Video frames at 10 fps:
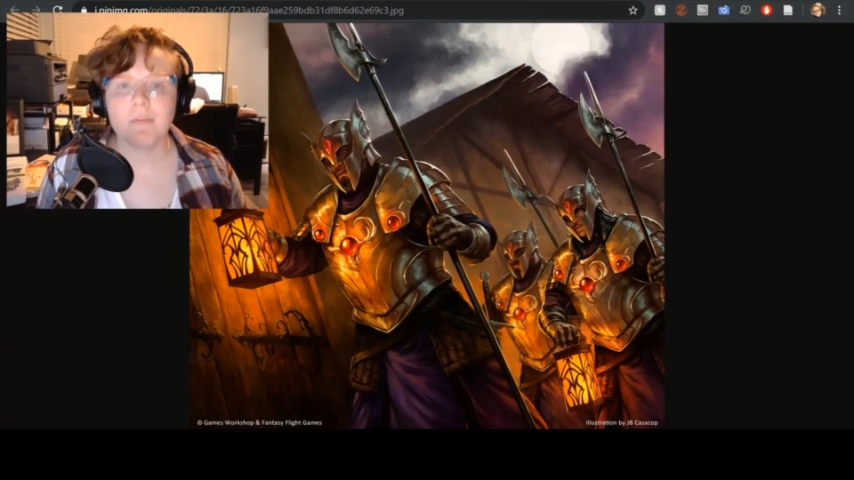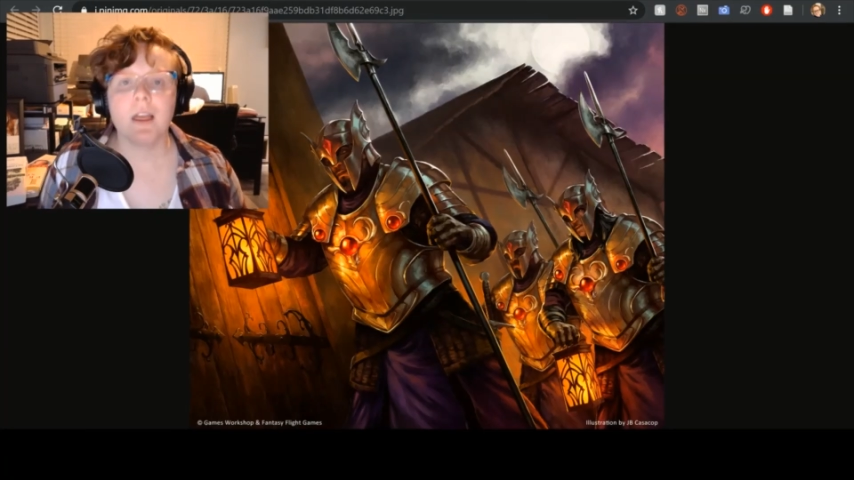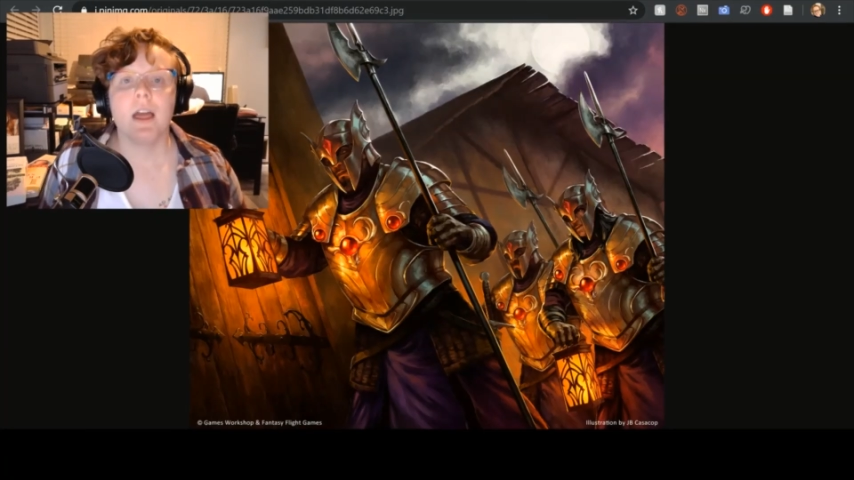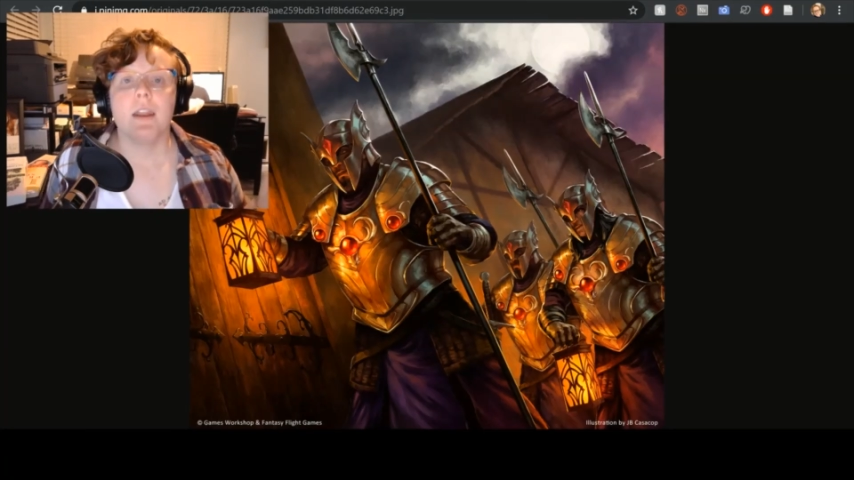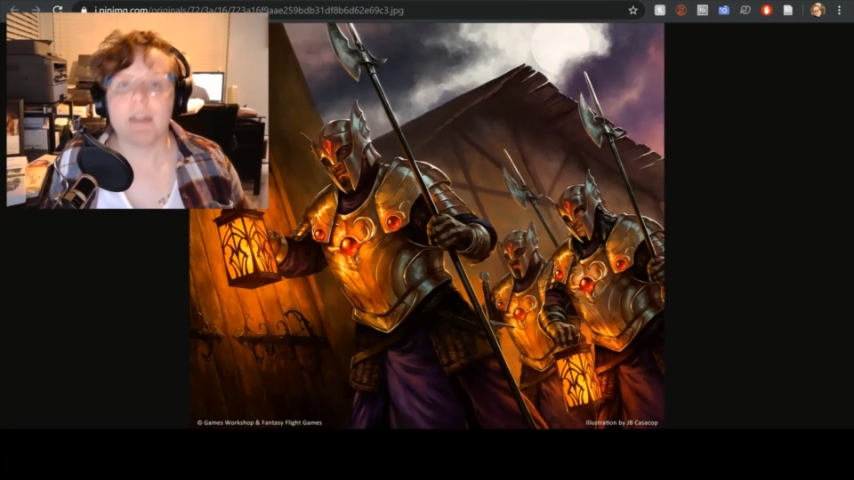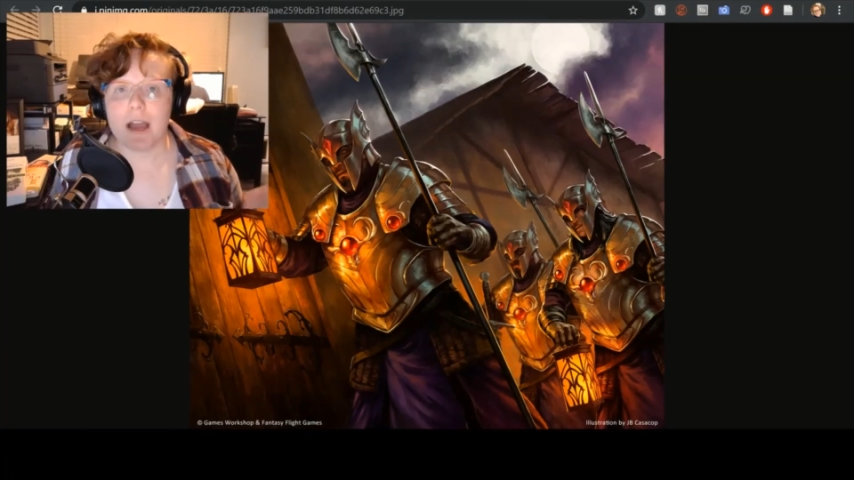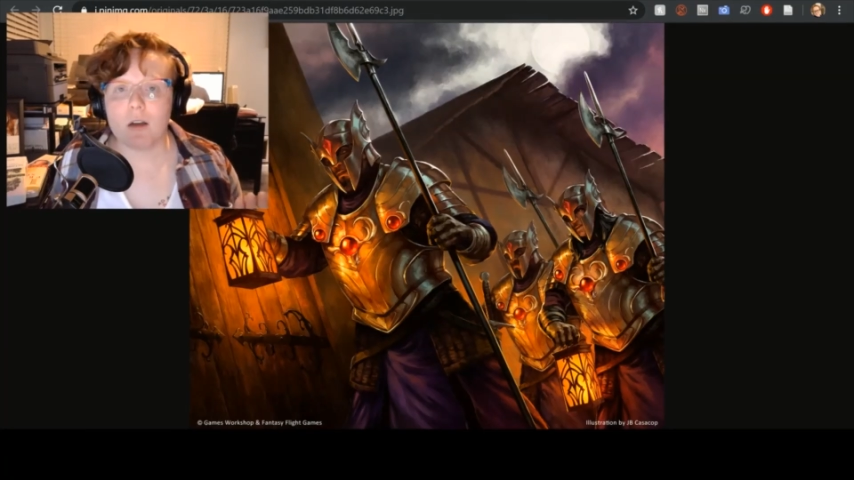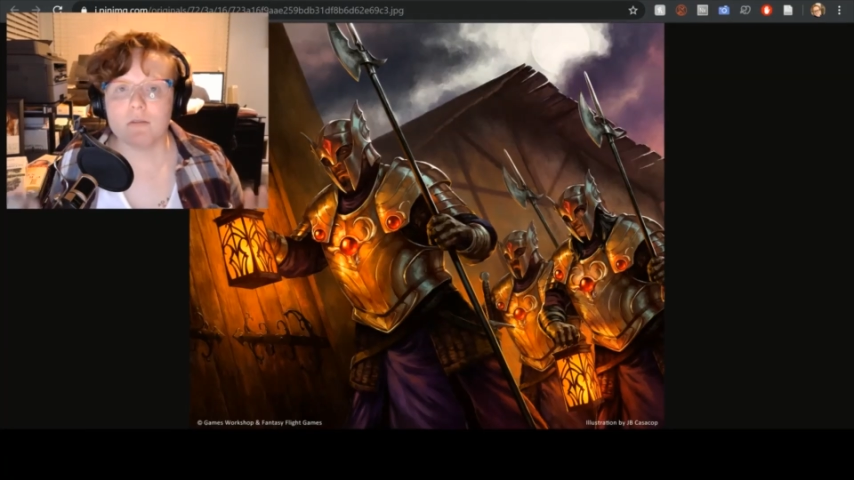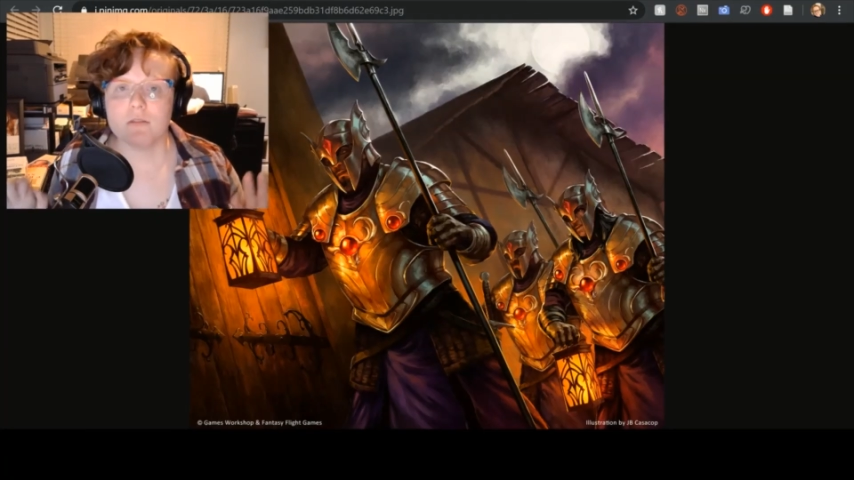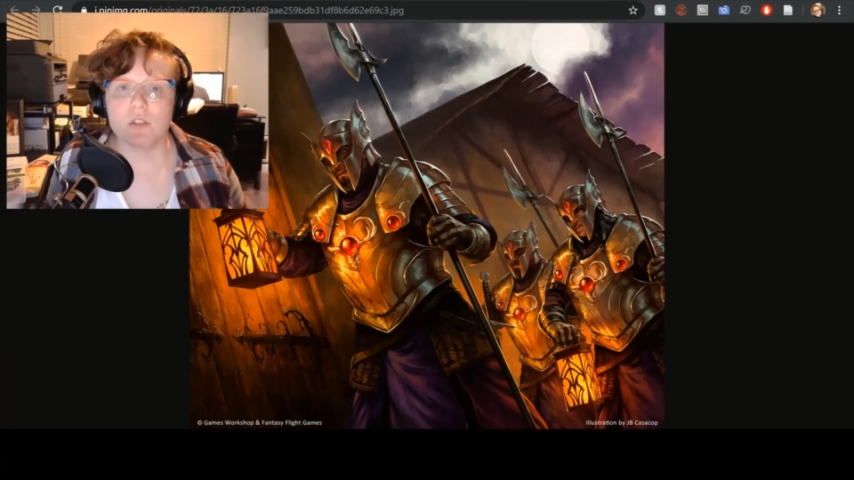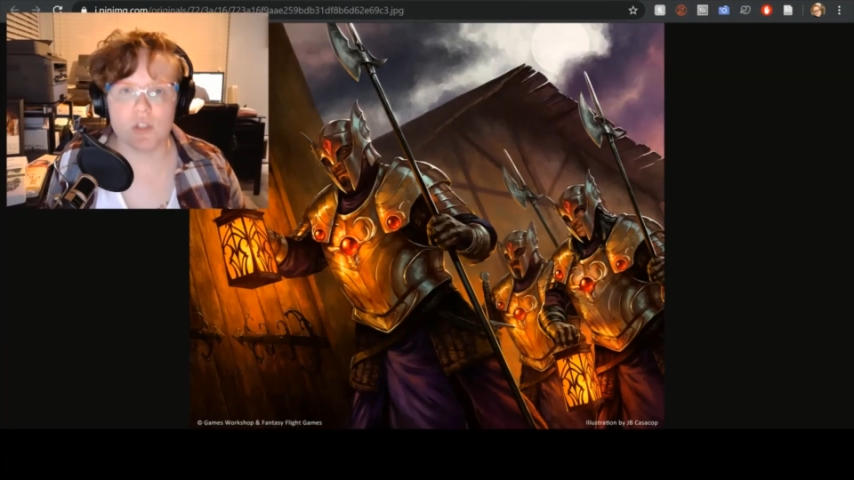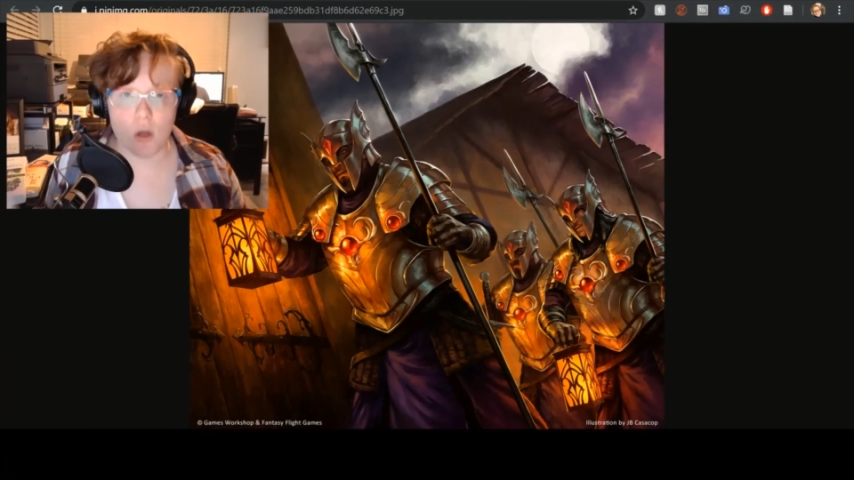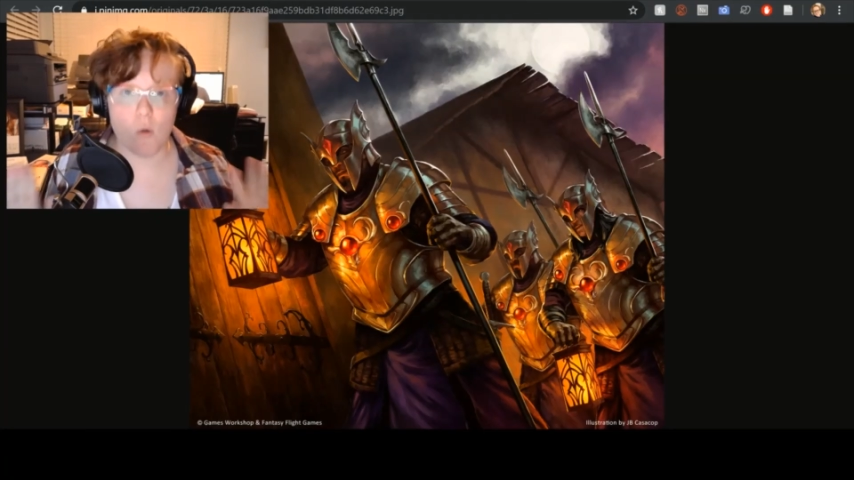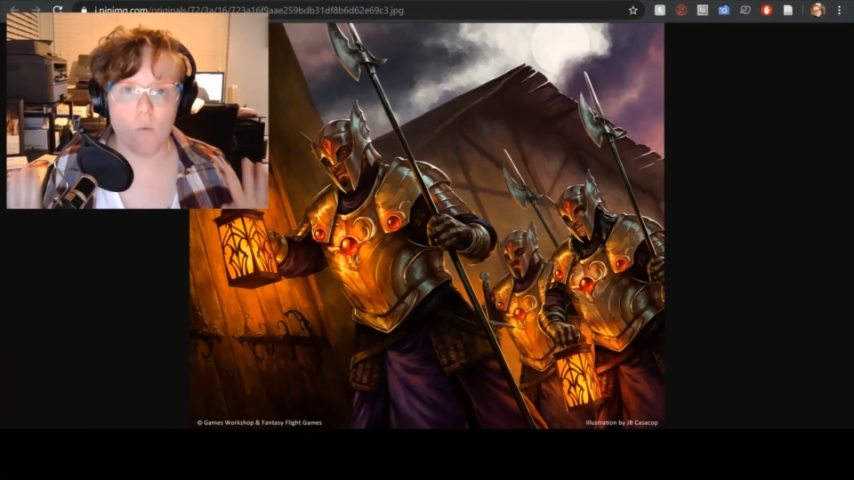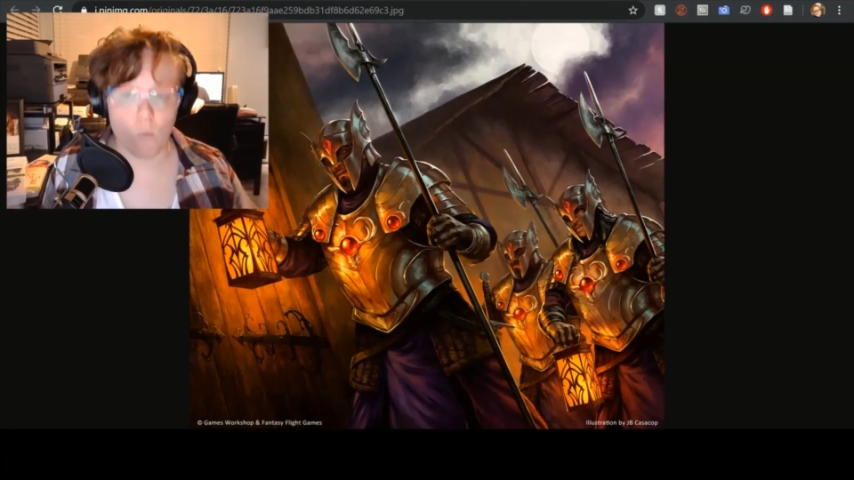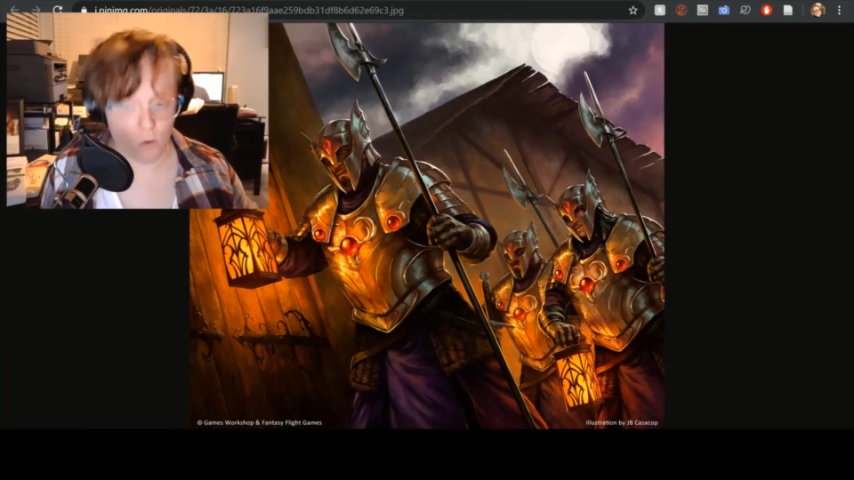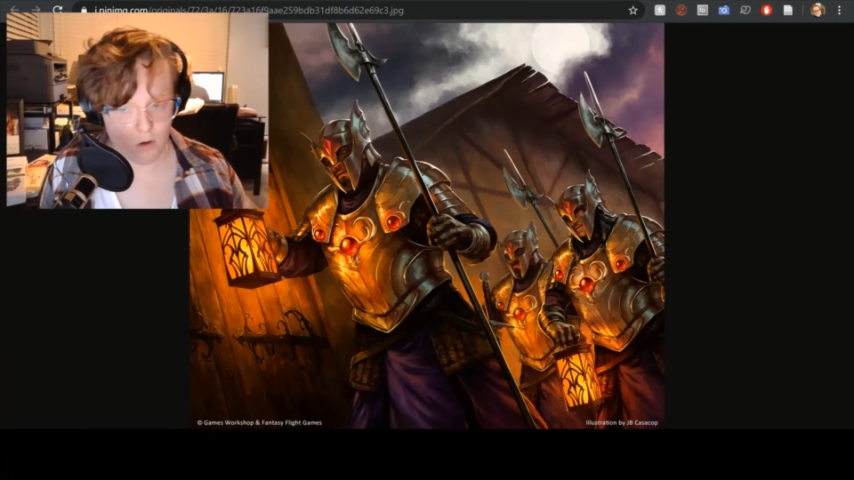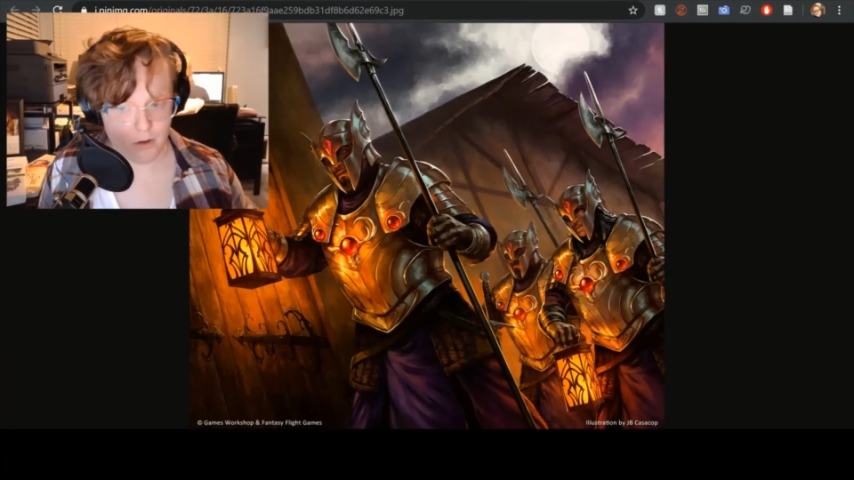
Now, don't worry.